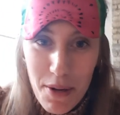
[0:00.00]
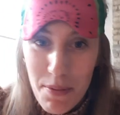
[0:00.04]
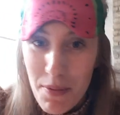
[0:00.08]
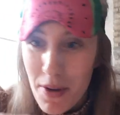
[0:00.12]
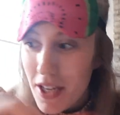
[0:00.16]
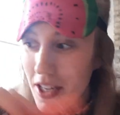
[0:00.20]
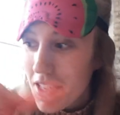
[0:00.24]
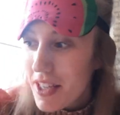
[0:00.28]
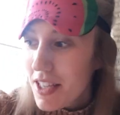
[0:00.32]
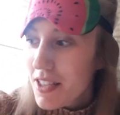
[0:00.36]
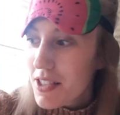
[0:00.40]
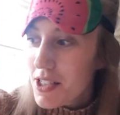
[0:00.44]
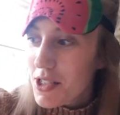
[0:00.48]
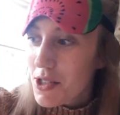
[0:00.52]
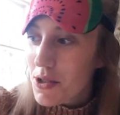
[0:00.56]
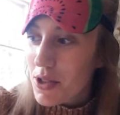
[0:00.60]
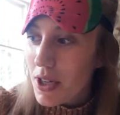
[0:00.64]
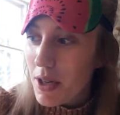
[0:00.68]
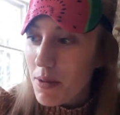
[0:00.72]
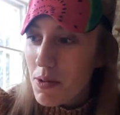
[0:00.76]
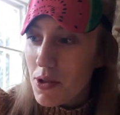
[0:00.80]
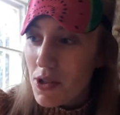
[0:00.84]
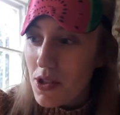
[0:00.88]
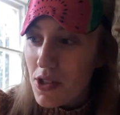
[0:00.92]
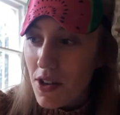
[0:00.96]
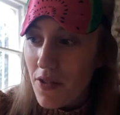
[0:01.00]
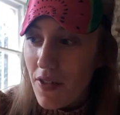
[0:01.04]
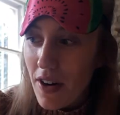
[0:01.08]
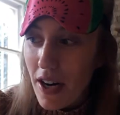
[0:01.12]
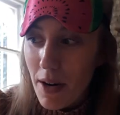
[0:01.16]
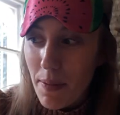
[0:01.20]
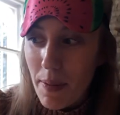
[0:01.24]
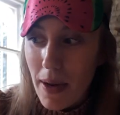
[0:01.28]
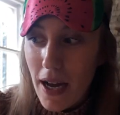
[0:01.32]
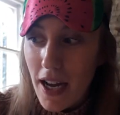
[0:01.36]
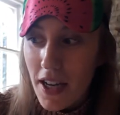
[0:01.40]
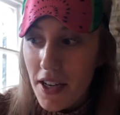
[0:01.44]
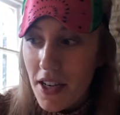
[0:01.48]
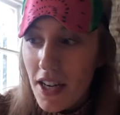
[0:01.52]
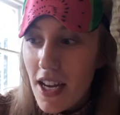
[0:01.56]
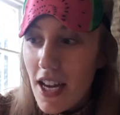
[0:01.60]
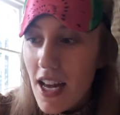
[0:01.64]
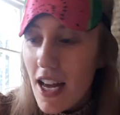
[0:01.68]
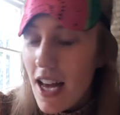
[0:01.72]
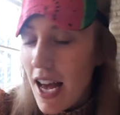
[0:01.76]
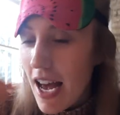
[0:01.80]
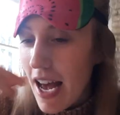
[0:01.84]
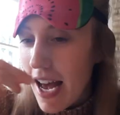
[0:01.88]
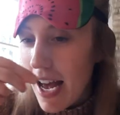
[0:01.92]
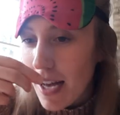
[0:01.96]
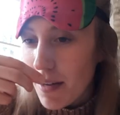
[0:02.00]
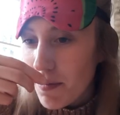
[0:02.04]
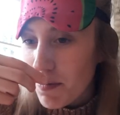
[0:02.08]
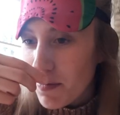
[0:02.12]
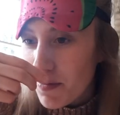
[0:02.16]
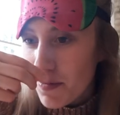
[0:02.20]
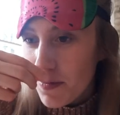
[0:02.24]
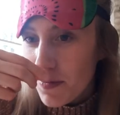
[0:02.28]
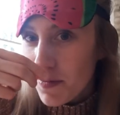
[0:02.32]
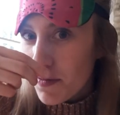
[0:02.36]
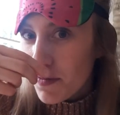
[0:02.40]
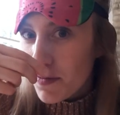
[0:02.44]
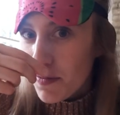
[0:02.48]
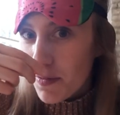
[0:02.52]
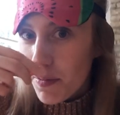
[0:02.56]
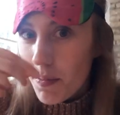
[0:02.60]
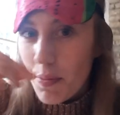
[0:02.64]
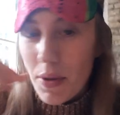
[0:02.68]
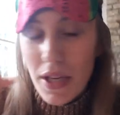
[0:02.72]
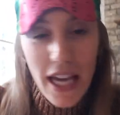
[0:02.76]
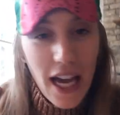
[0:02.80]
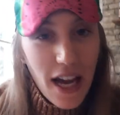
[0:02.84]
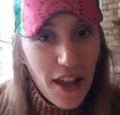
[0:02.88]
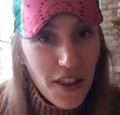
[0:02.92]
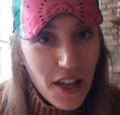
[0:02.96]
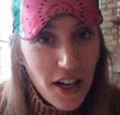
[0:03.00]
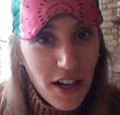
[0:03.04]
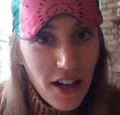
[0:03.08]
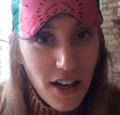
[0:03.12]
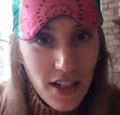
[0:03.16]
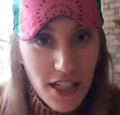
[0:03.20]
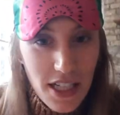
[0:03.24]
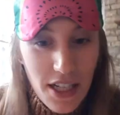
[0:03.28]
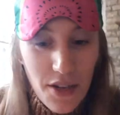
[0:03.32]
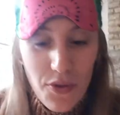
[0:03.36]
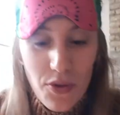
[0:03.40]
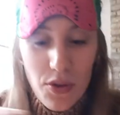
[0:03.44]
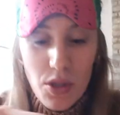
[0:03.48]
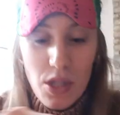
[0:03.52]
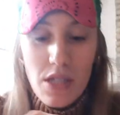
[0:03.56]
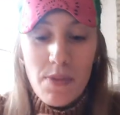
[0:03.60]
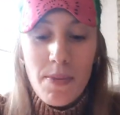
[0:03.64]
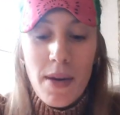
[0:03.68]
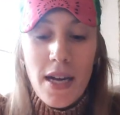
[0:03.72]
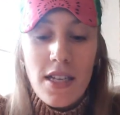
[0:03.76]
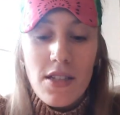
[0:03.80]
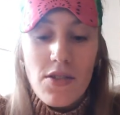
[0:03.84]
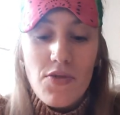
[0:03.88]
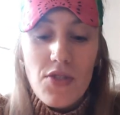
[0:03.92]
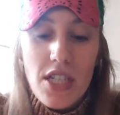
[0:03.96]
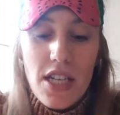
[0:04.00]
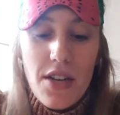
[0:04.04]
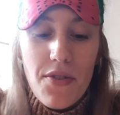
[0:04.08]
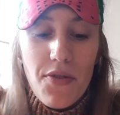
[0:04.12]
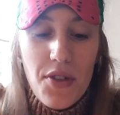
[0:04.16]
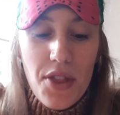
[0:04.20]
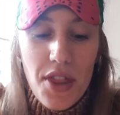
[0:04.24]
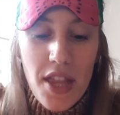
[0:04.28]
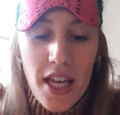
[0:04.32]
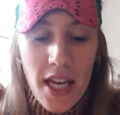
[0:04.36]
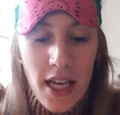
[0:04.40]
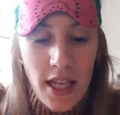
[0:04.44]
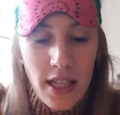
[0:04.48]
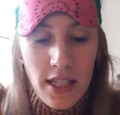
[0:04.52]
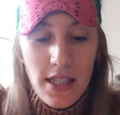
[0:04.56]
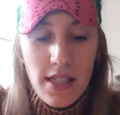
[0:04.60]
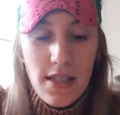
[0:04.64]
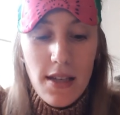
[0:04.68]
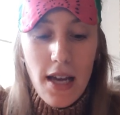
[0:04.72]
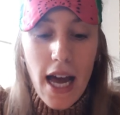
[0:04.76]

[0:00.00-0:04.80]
My descriptions are very bad. But yeah, there are different smells for different things.